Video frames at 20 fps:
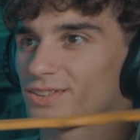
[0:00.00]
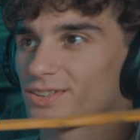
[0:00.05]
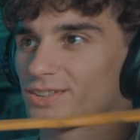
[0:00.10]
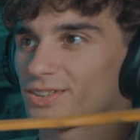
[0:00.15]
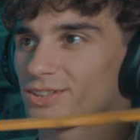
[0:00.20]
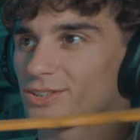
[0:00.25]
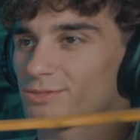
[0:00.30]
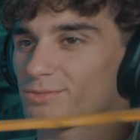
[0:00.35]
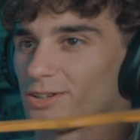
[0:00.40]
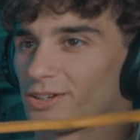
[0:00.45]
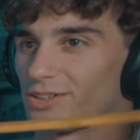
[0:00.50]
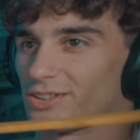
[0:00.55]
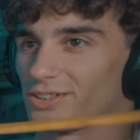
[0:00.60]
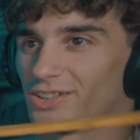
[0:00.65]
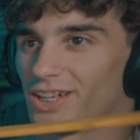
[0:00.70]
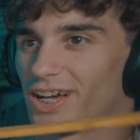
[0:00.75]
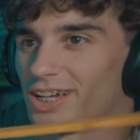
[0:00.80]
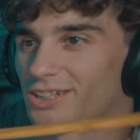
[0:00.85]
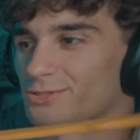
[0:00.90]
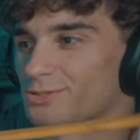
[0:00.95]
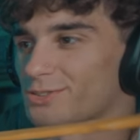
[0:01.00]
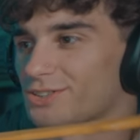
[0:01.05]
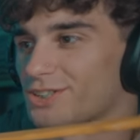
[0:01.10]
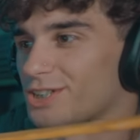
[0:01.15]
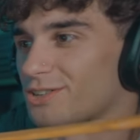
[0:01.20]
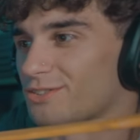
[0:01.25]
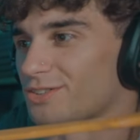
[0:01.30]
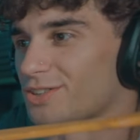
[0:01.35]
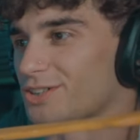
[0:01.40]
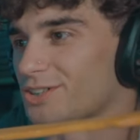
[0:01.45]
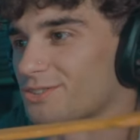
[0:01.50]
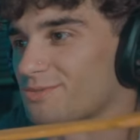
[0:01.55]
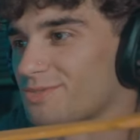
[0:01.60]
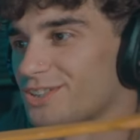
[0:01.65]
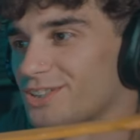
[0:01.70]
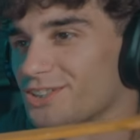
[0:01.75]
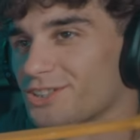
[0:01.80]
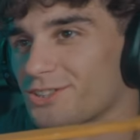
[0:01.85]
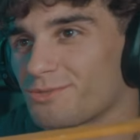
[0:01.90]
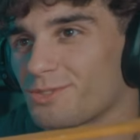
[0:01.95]
probably the last we'll see of him in
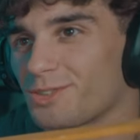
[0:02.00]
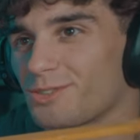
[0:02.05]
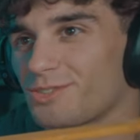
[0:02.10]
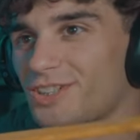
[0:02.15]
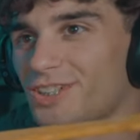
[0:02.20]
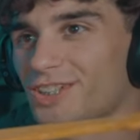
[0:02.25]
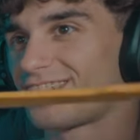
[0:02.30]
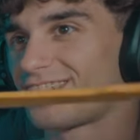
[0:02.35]
this movie.